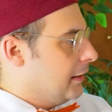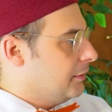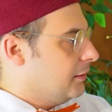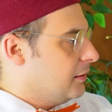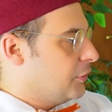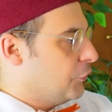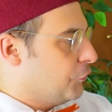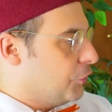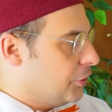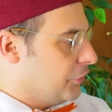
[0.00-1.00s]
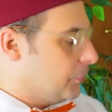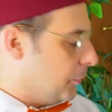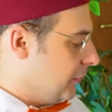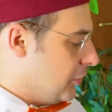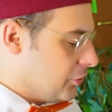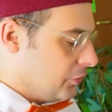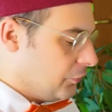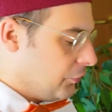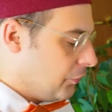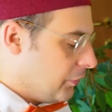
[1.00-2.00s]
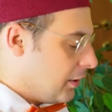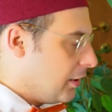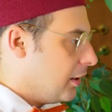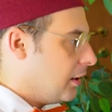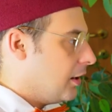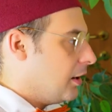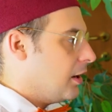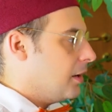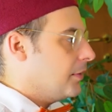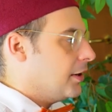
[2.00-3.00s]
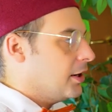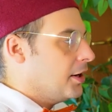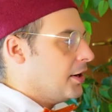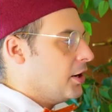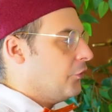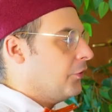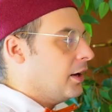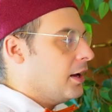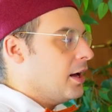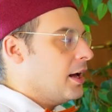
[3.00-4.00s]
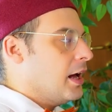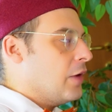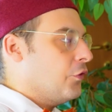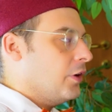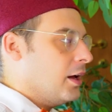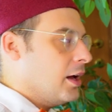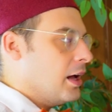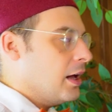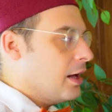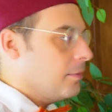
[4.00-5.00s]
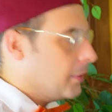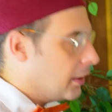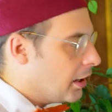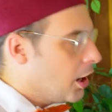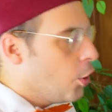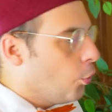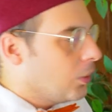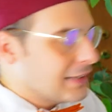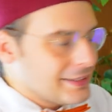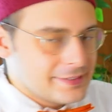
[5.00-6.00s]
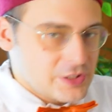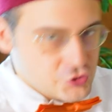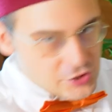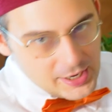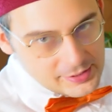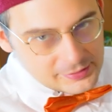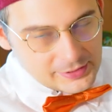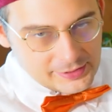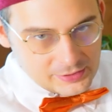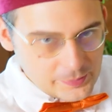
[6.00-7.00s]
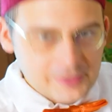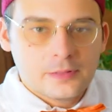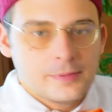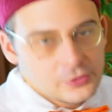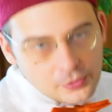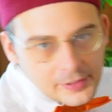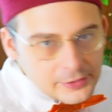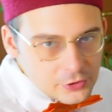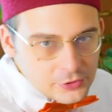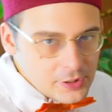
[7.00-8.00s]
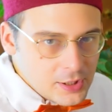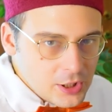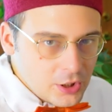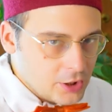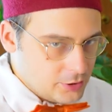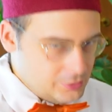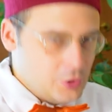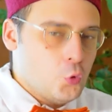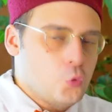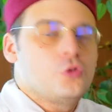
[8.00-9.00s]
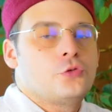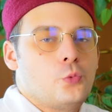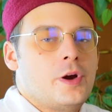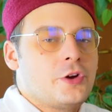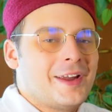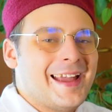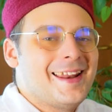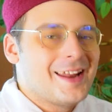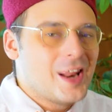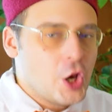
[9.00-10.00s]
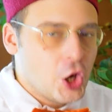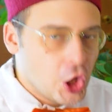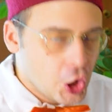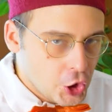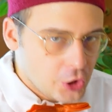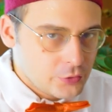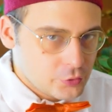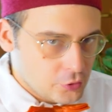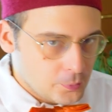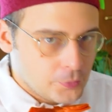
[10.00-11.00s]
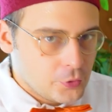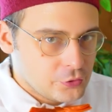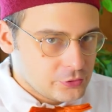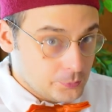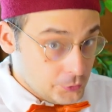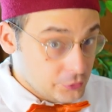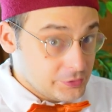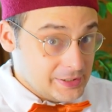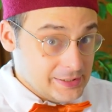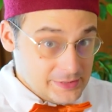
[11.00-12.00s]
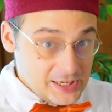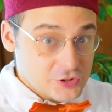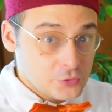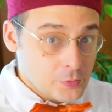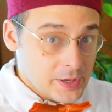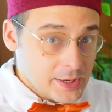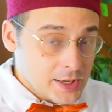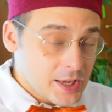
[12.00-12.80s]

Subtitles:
This is the first position. Fa, mi, fa, fa, mi. What I suggest in the Partimento method, the course where you can learn to compose music in the ancient way,